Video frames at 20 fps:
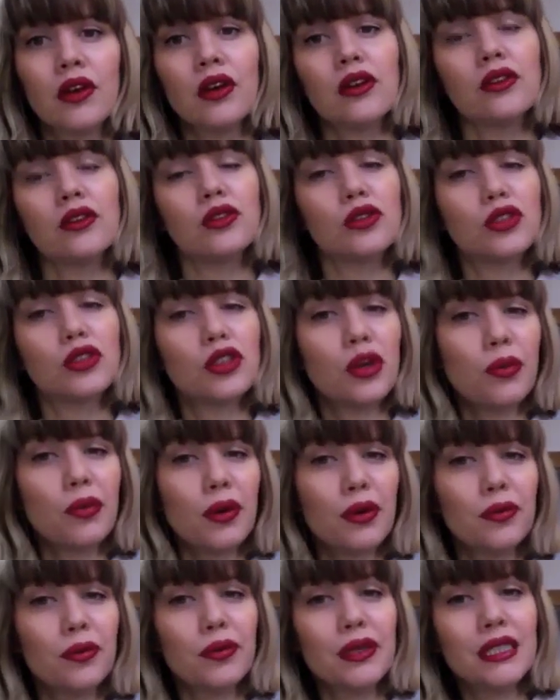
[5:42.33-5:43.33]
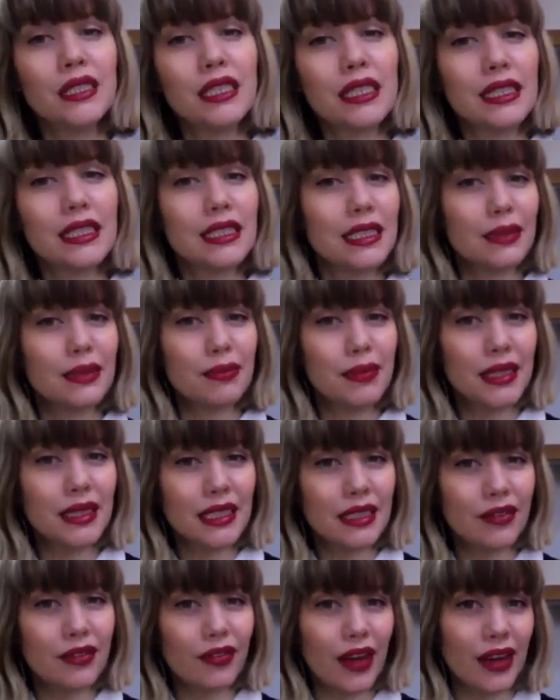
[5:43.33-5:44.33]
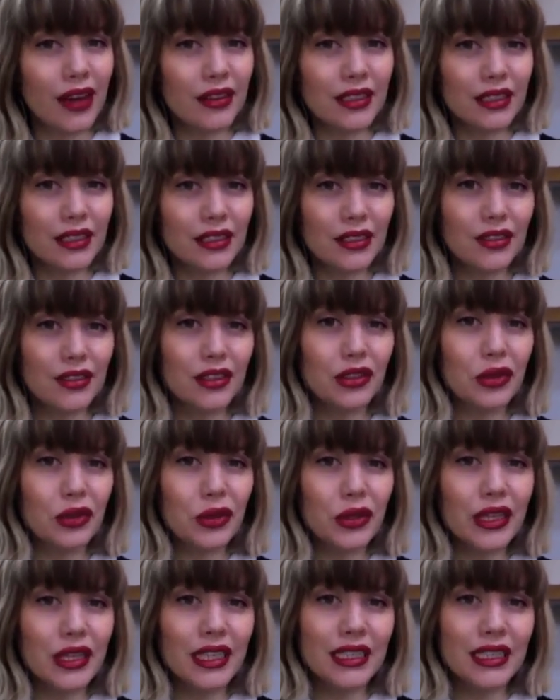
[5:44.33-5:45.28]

Duchamp originally submitted Fountain to the newly